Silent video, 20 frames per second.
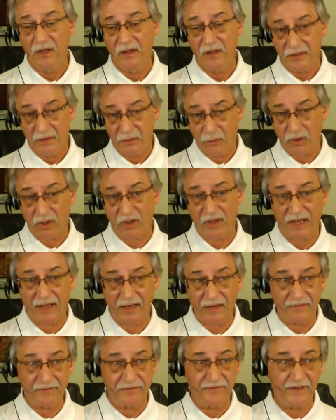There were a lot
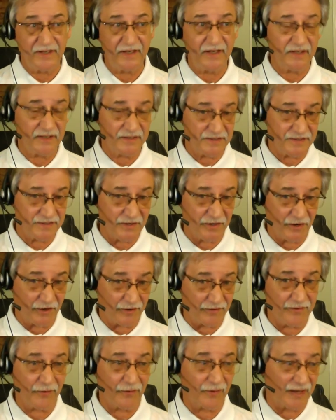of vegans
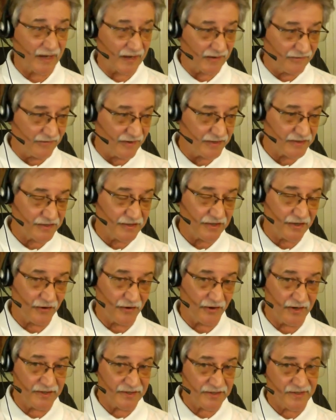there. There were a lot of
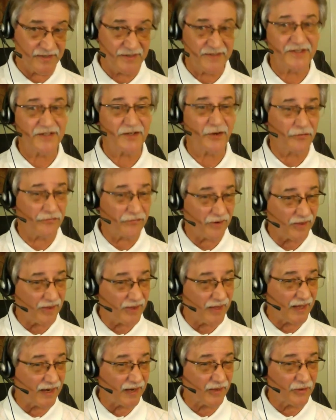vegetarians. And so for a
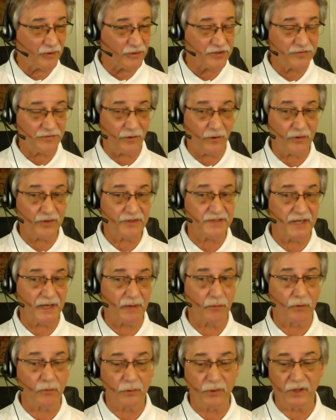lot of those folks, they
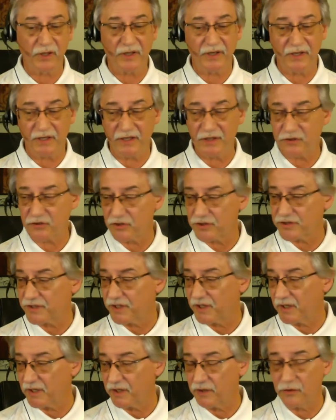were really
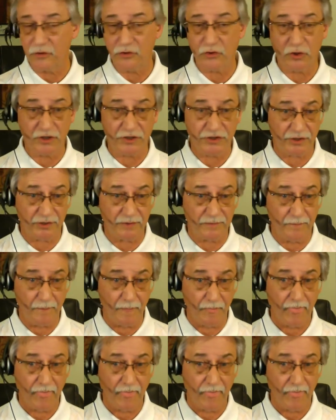interested in nutrition.